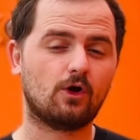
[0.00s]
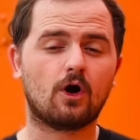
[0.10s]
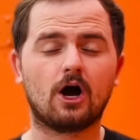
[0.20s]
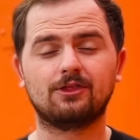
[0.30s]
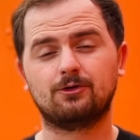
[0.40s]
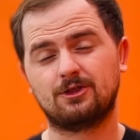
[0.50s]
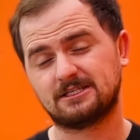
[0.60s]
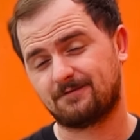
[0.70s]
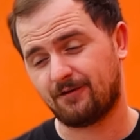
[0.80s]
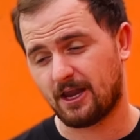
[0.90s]
we go on to
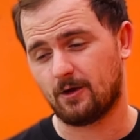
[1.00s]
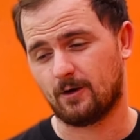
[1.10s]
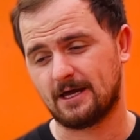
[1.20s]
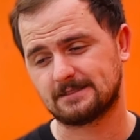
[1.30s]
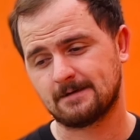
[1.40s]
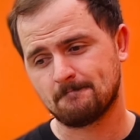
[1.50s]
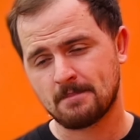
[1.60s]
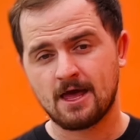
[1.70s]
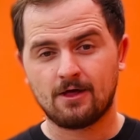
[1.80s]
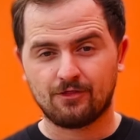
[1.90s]
this video is,
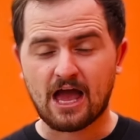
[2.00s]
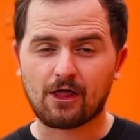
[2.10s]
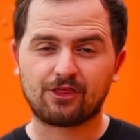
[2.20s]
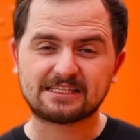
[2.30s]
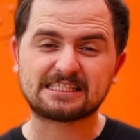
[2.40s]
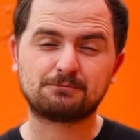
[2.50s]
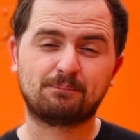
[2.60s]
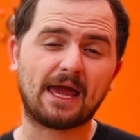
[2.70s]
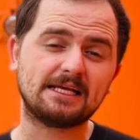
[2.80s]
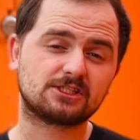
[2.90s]
now this is
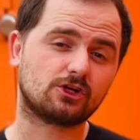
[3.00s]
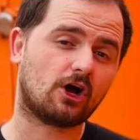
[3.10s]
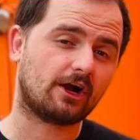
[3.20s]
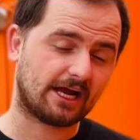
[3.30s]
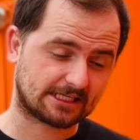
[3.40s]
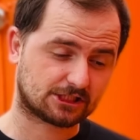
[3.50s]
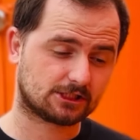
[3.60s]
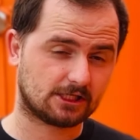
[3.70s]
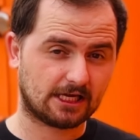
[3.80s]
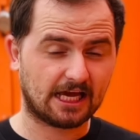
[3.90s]
based on our ex
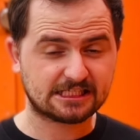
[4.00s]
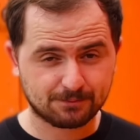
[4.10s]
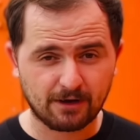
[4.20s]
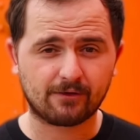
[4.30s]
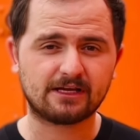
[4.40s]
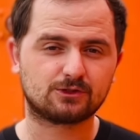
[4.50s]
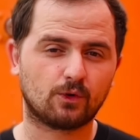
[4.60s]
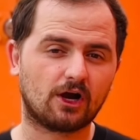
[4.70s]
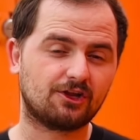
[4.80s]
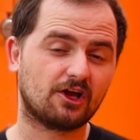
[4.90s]
experience. We
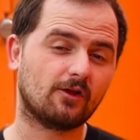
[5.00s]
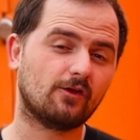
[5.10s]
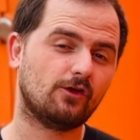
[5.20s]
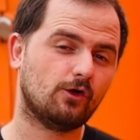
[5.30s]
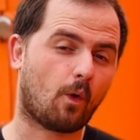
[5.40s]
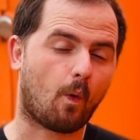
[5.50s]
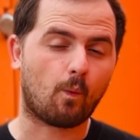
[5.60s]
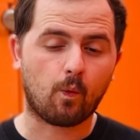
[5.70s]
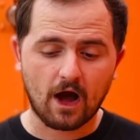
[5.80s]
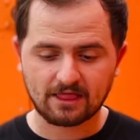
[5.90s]
are telling you
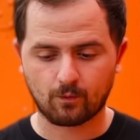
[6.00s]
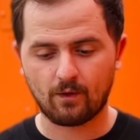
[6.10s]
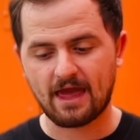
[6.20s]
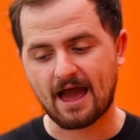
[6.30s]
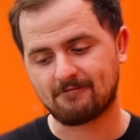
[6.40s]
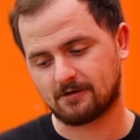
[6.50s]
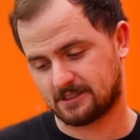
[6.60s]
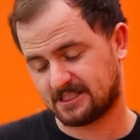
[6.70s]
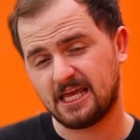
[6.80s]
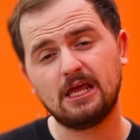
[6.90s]
what we have
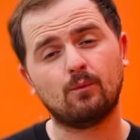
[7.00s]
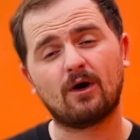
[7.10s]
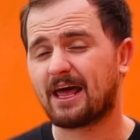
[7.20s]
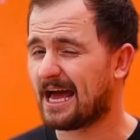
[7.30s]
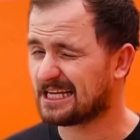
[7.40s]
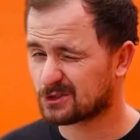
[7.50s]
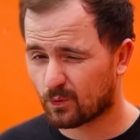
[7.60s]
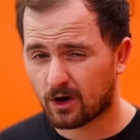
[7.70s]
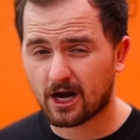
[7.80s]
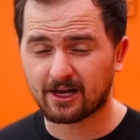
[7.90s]
seen, what has
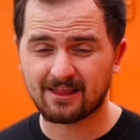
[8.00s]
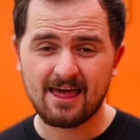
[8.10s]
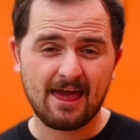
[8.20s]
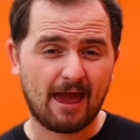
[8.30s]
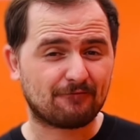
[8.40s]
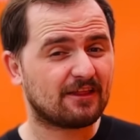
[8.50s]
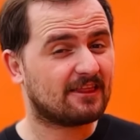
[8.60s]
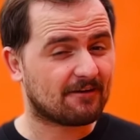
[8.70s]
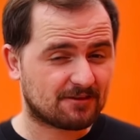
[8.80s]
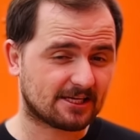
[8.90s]
worked. If, it,
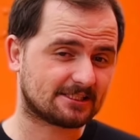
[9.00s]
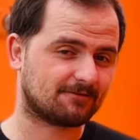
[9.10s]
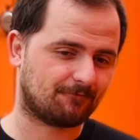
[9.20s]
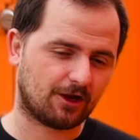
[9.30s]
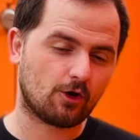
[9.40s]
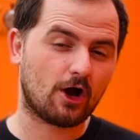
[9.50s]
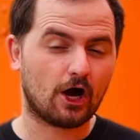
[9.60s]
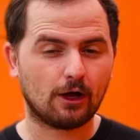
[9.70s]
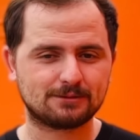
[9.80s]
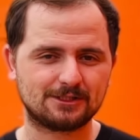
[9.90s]
if this video
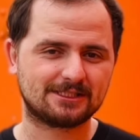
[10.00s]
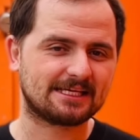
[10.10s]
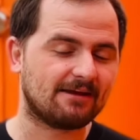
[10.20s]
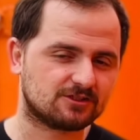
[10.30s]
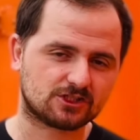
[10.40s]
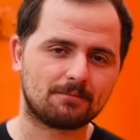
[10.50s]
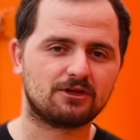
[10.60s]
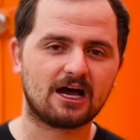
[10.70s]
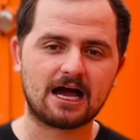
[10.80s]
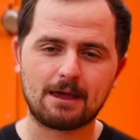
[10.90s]
helps you save some
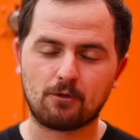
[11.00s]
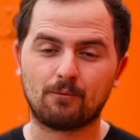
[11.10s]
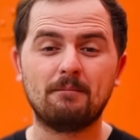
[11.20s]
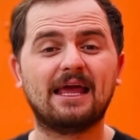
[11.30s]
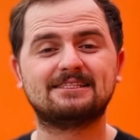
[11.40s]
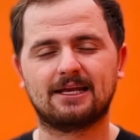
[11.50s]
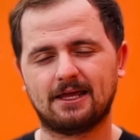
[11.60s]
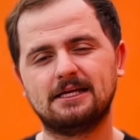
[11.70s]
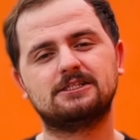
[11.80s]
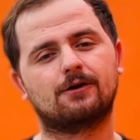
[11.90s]
time or makes it
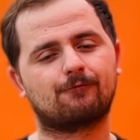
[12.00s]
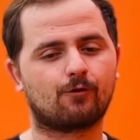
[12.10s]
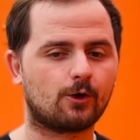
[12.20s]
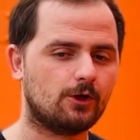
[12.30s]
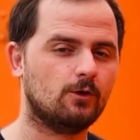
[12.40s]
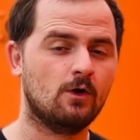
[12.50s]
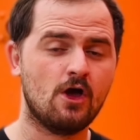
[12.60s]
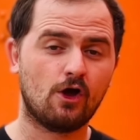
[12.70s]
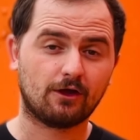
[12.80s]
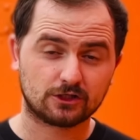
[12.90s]
easier for you
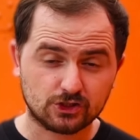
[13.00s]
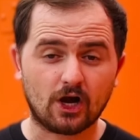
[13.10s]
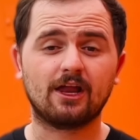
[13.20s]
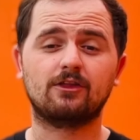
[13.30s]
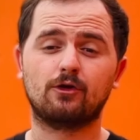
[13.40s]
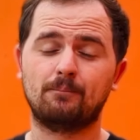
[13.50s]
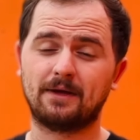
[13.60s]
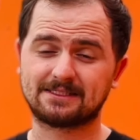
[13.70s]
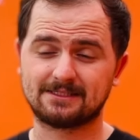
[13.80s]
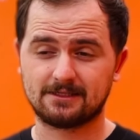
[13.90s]
starting into
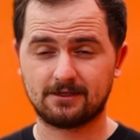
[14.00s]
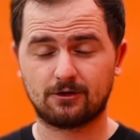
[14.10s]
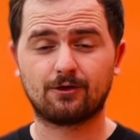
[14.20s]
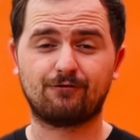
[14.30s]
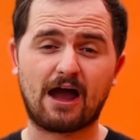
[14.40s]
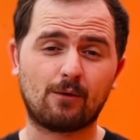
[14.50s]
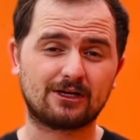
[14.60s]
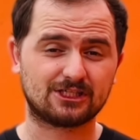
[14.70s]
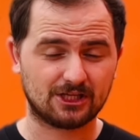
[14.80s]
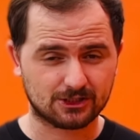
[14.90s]
business, to the
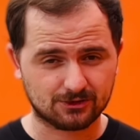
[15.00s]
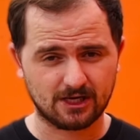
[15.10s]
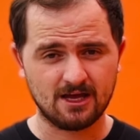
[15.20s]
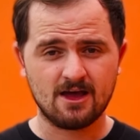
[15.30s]
fireworks industry,